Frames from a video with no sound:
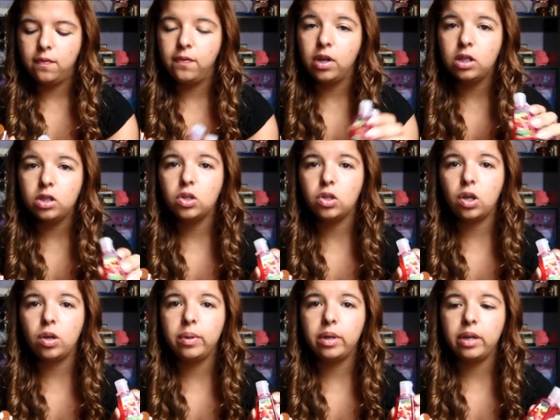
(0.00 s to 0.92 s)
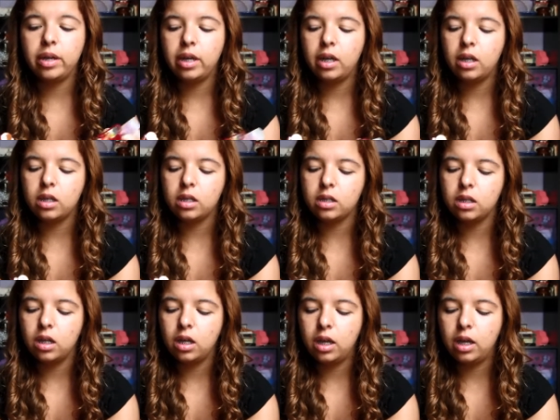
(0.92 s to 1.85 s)
Fresh Strawberries,
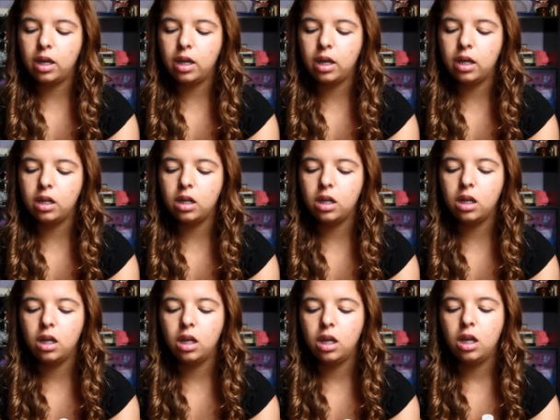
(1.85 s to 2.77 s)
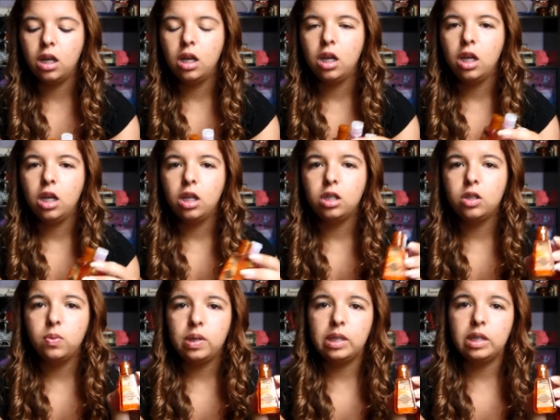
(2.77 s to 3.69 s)
and
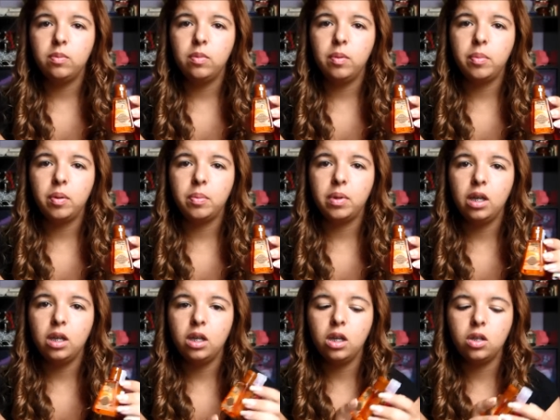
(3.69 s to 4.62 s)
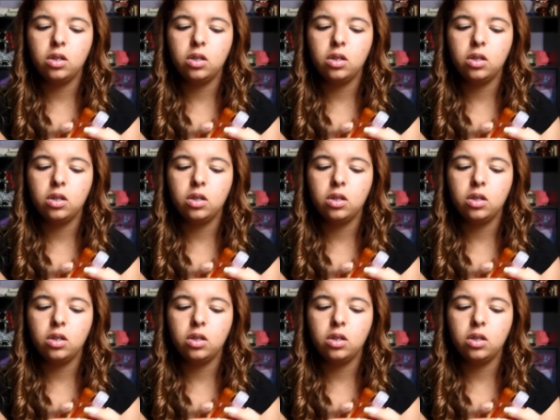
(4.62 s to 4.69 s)
Sweet Cinnamon Pumpkin.